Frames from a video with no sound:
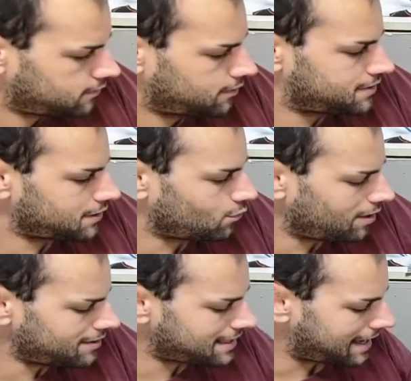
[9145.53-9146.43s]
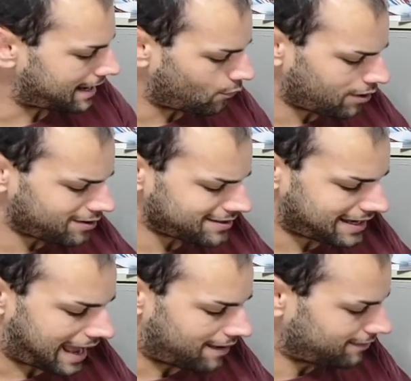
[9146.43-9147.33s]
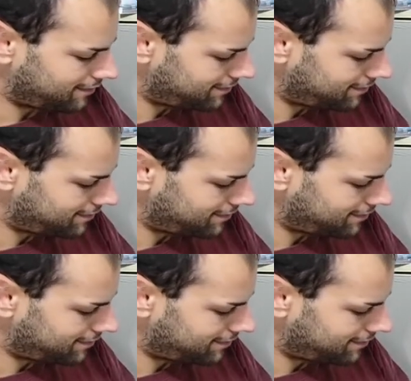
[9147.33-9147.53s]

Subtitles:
I was like, where is that? Where is it at?